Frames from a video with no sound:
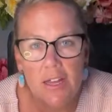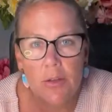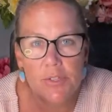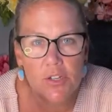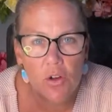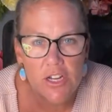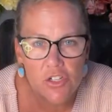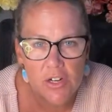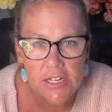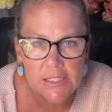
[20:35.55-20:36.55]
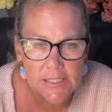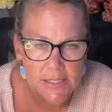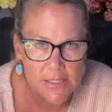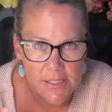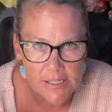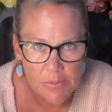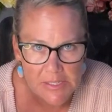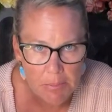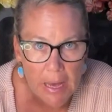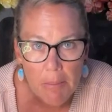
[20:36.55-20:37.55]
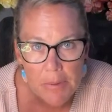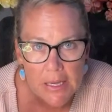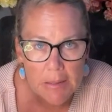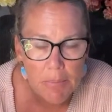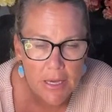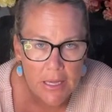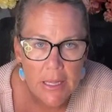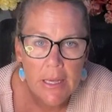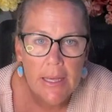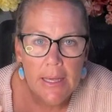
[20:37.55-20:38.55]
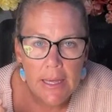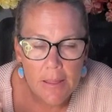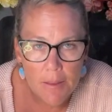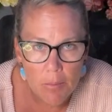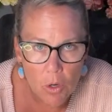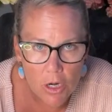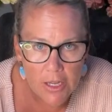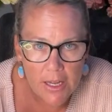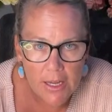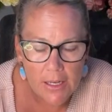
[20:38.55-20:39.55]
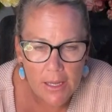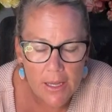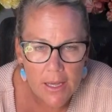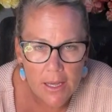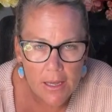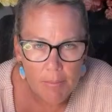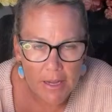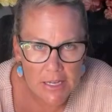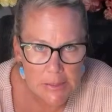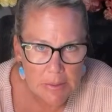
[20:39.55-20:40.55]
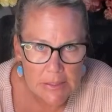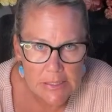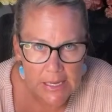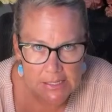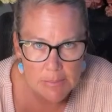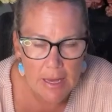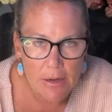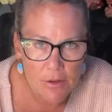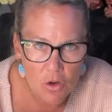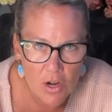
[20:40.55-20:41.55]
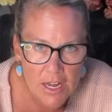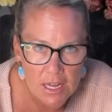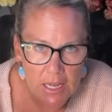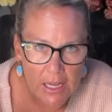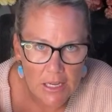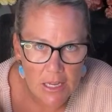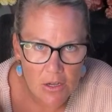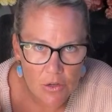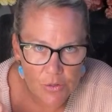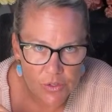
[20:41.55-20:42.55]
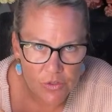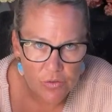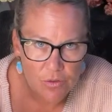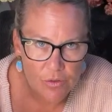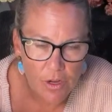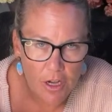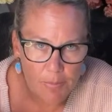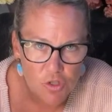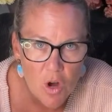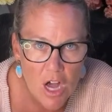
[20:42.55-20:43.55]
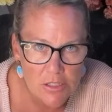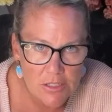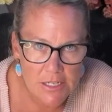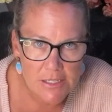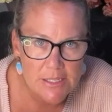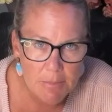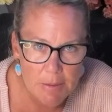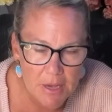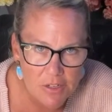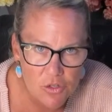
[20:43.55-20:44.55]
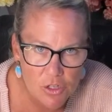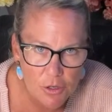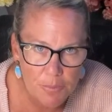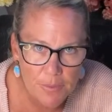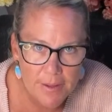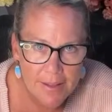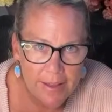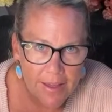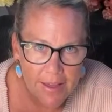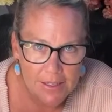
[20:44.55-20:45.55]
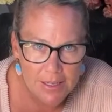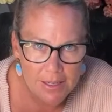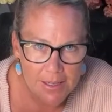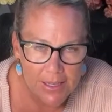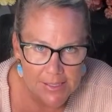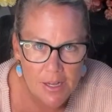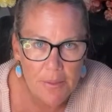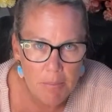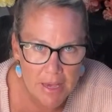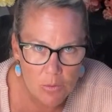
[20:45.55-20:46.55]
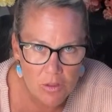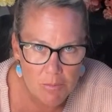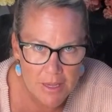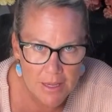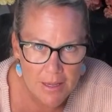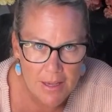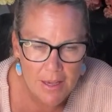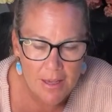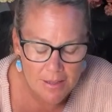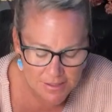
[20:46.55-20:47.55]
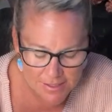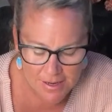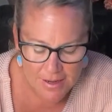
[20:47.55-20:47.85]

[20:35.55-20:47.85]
He was crate trained since he was a puppy, but in the morning, my husband takes him out of the crate and he goes trotting into my bedroom, and he gets on the bed with me, and